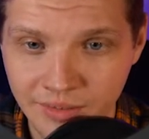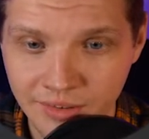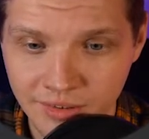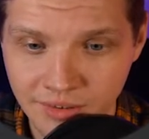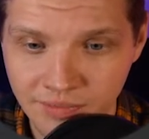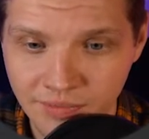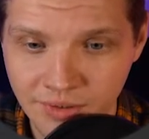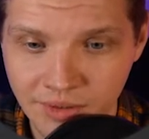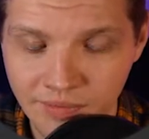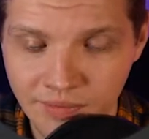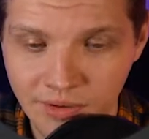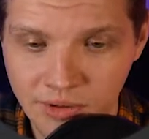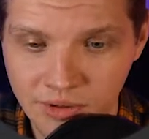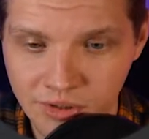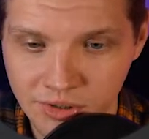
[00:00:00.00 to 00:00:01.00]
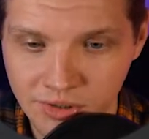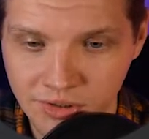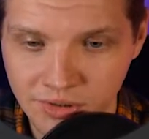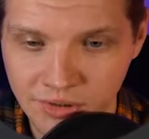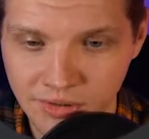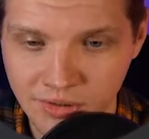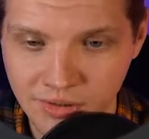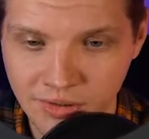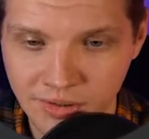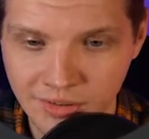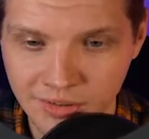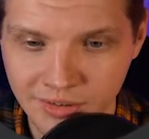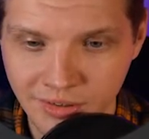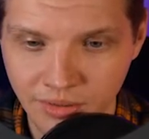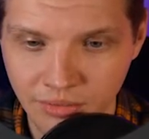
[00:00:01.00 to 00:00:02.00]
Symfony version
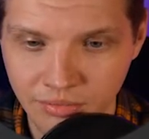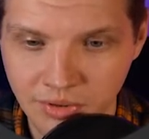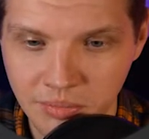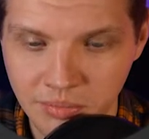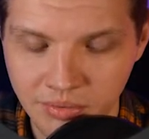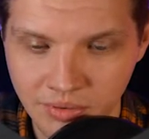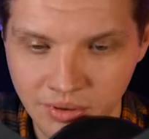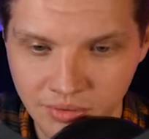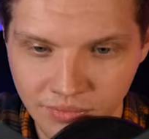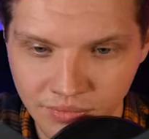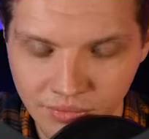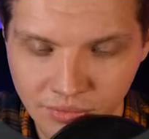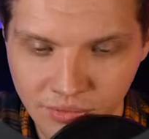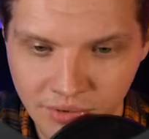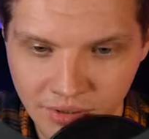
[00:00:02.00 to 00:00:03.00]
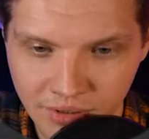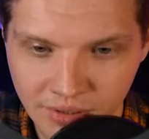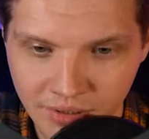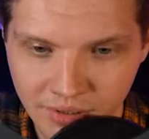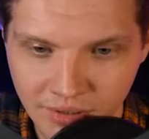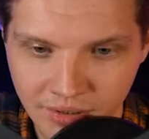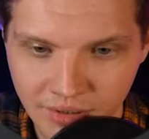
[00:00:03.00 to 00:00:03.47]
is 3.4